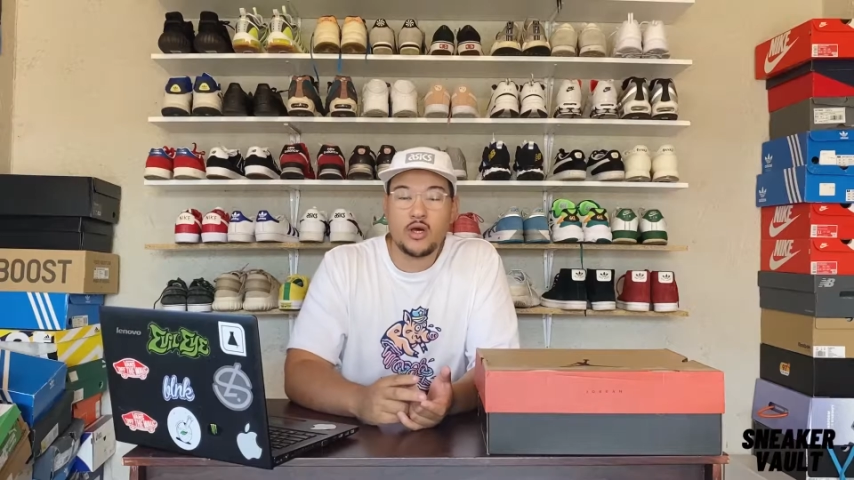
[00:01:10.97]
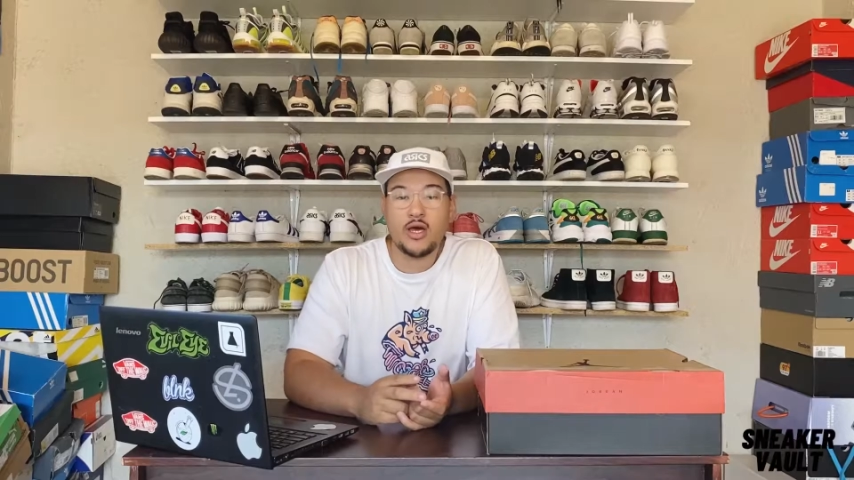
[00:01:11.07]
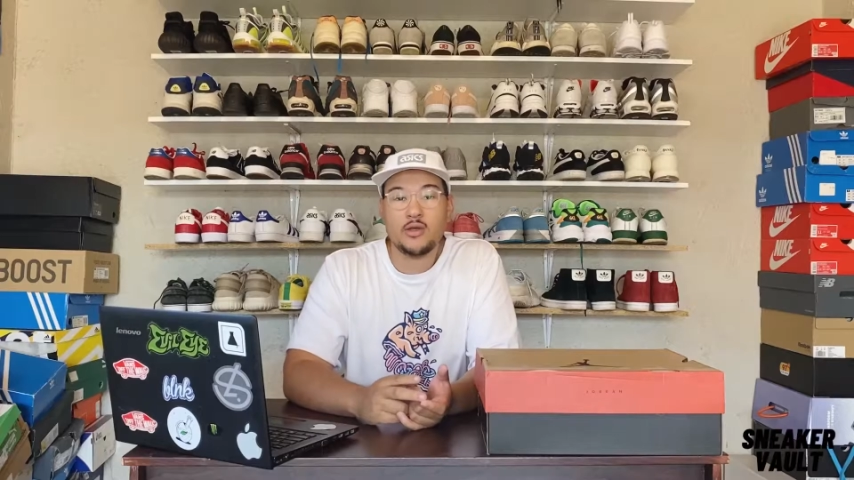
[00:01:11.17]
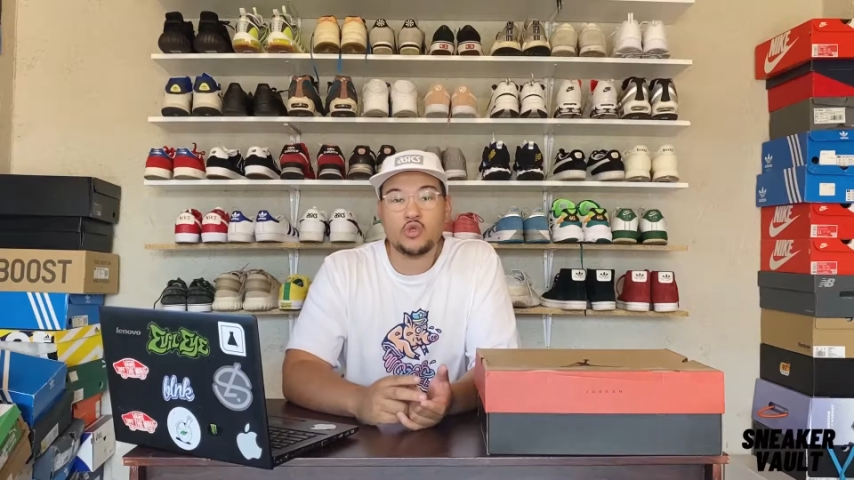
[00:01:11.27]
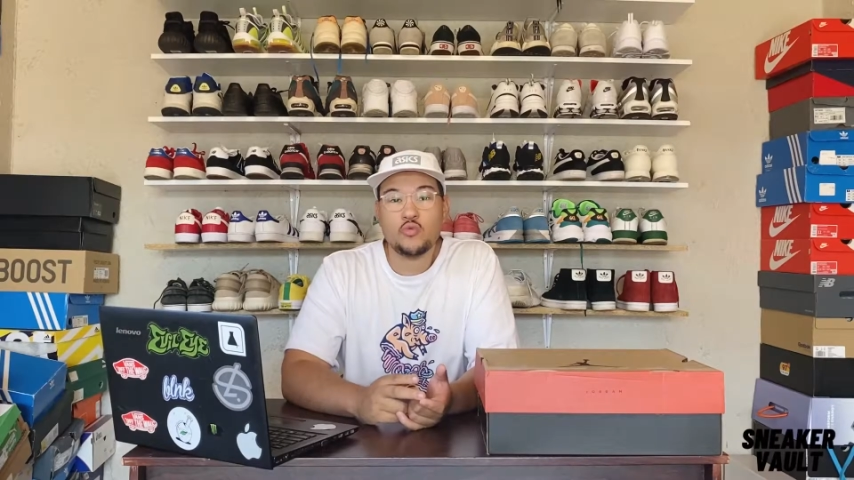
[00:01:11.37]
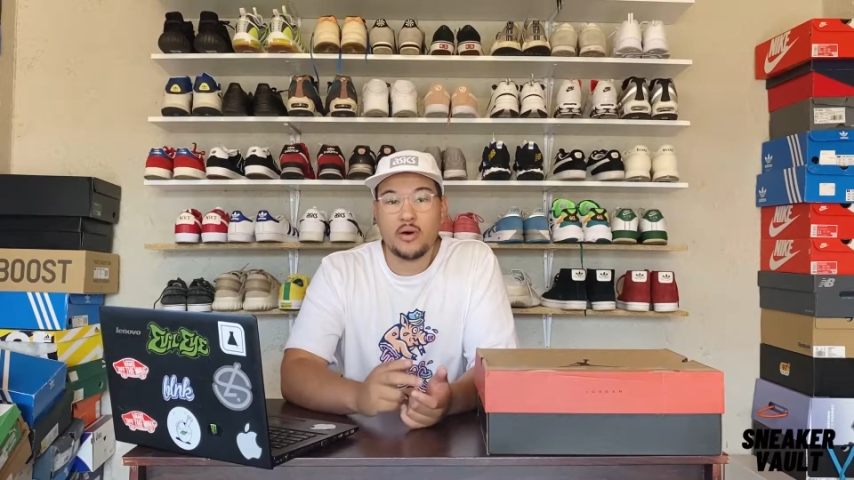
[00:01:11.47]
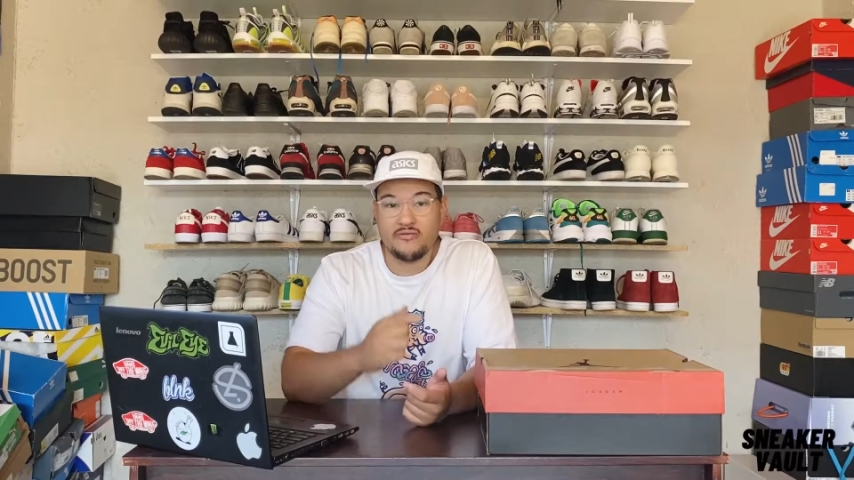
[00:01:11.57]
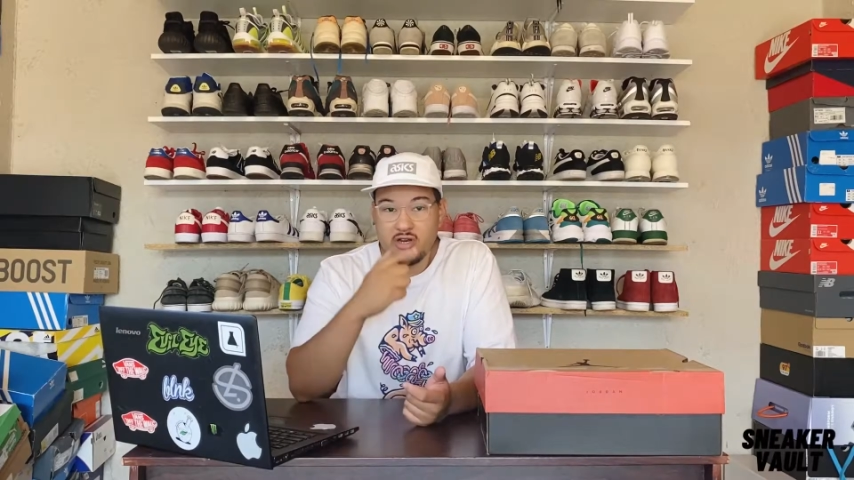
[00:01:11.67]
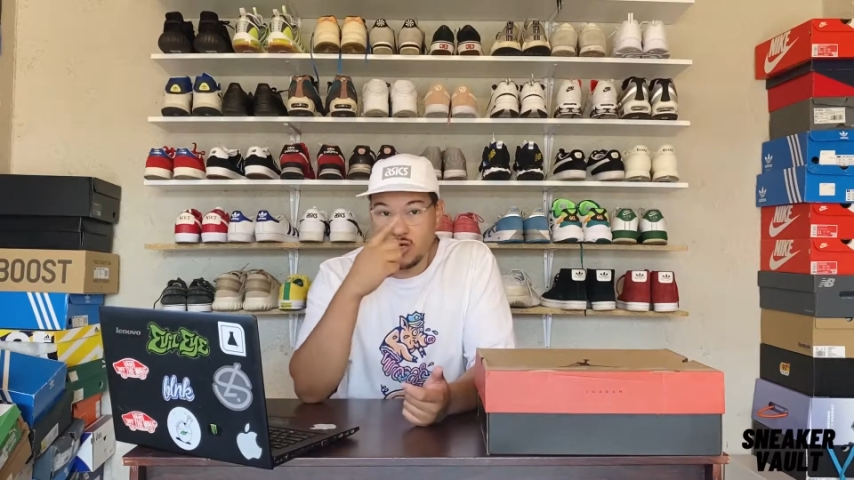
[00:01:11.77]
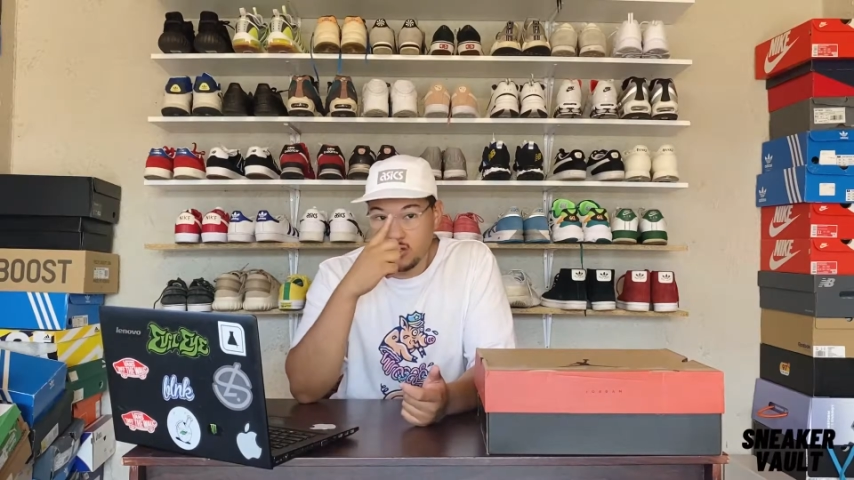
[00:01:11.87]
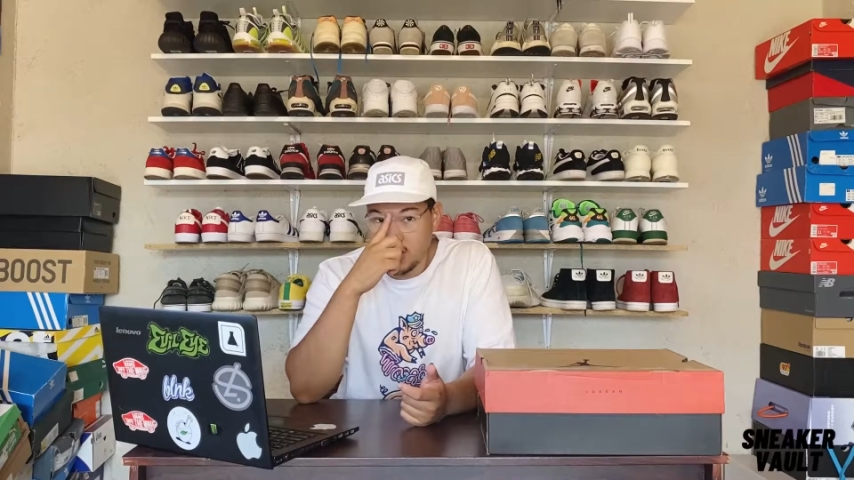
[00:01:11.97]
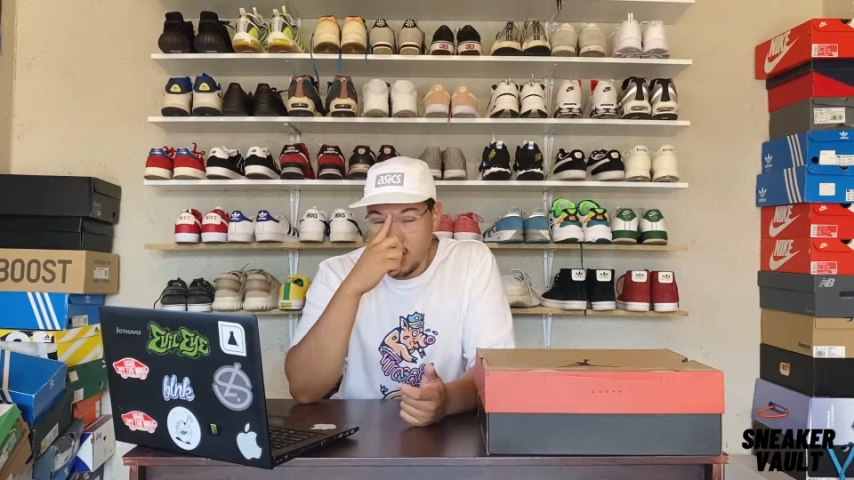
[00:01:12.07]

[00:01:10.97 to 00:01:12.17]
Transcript: a two part videos